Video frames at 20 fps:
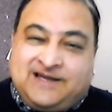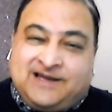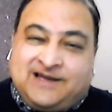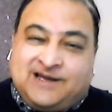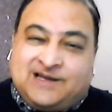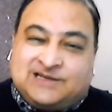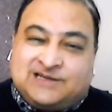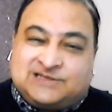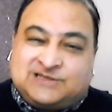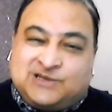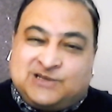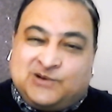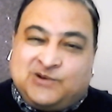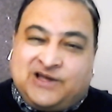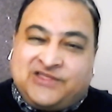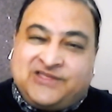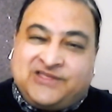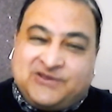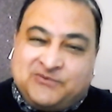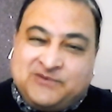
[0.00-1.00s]
So
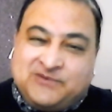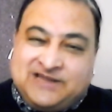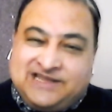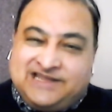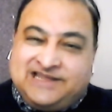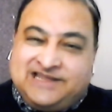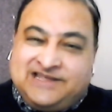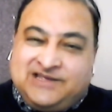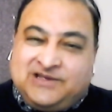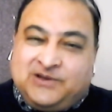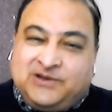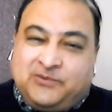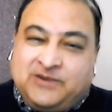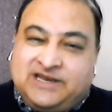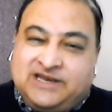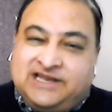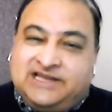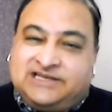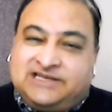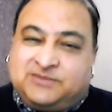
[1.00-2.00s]
I think we
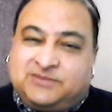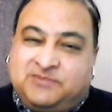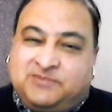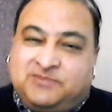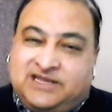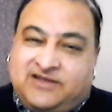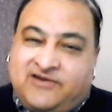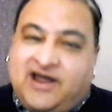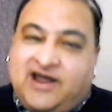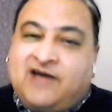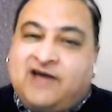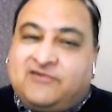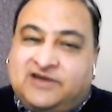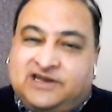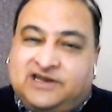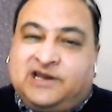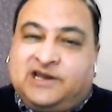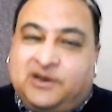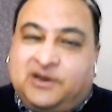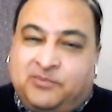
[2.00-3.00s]
need to be
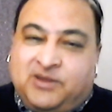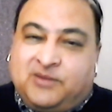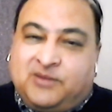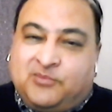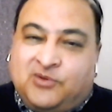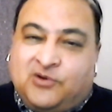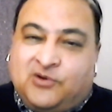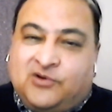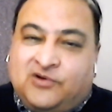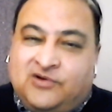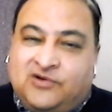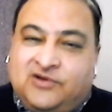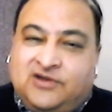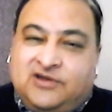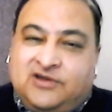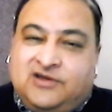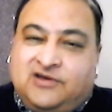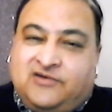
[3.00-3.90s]
grounded in a bit more